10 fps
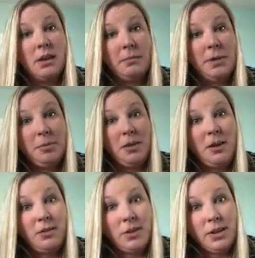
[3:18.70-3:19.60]
people
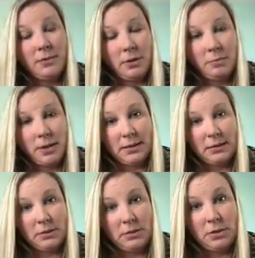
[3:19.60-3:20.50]
are looking for a
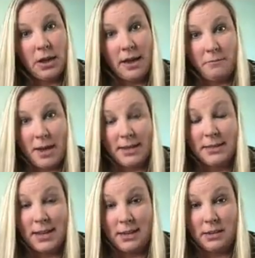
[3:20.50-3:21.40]
place to have
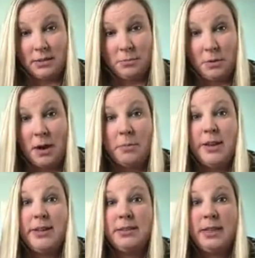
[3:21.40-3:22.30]
pets, and
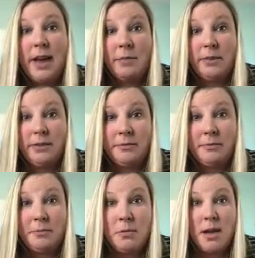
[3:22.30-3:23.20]
properties that we've
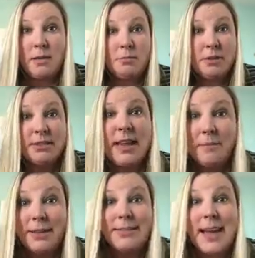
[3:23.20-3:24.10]
put side
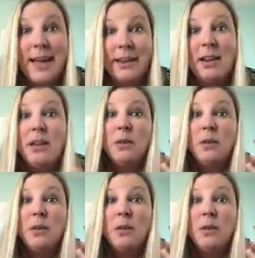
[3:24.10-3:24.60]
by side,